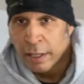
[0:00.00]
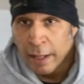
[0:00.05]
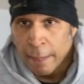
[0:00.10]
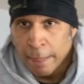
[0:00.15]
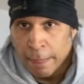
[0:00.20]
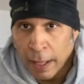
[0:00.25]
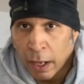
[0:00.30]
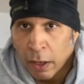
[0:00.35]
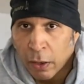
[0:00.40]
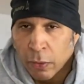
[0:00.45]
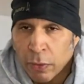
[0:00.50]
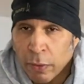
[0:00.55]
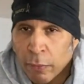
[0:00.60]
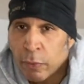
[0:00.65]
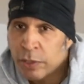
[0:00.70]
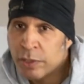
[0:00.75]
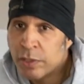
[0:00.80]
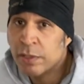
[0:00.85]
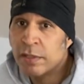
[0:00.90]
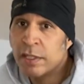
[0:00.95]
Now
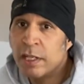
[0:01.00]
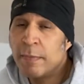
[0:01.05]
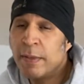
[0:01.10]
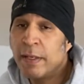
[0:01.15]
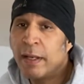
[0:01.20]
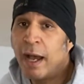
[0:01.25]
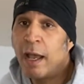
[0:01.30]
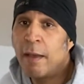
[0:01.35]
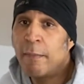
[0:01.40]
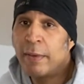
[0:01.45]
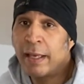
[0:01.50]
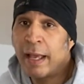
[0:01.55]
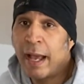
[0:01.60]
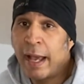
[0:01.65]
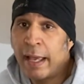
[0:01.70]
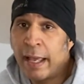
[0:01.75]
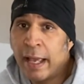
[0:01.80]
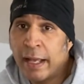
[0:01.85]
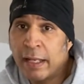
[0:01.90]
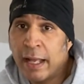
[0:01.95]
what you see behind me,
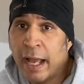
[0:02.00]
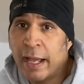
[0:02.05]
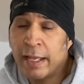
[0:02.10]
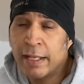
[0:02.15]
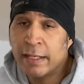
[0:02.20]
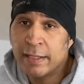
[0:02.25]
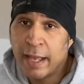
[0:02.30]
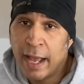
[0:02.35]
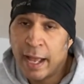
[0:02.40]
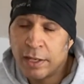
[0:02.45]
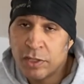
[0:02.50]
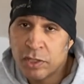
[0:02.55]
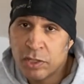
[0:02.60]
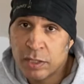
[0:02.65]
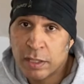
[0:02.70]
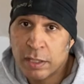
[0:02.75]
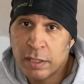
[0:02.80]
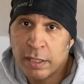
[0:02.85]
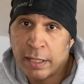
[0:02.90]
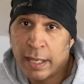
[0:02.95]
I
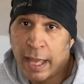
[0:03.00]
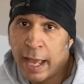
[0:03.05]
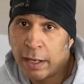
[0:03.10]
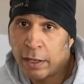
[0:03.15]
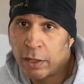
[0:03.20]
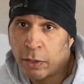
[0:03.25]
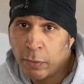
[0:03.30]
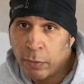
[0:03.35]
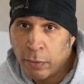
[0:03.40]
attached the anchor,